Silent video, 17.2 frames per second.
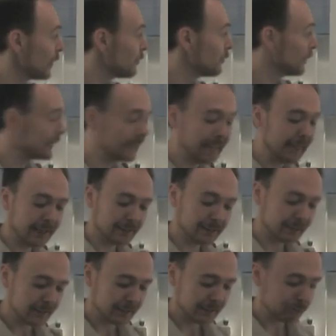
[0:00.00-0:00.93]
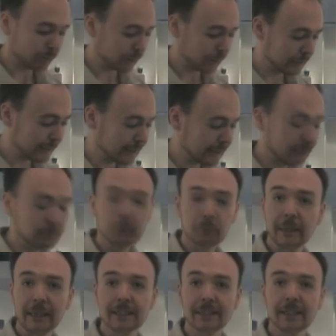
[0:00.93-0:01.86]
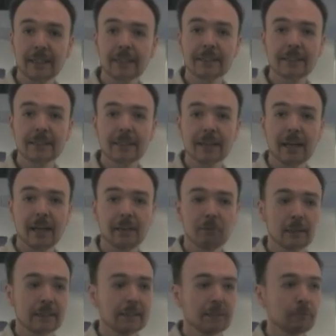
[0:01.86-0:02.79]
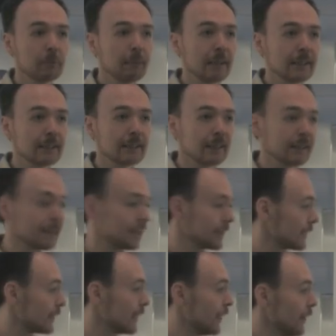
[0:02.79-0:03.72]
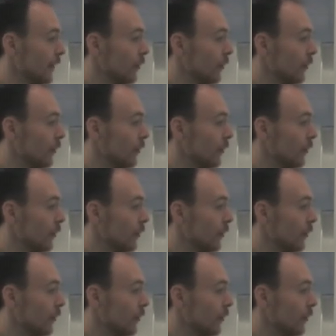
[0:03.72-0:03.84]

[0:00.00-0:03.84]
but yet would seem to make sense, and would seem to make sense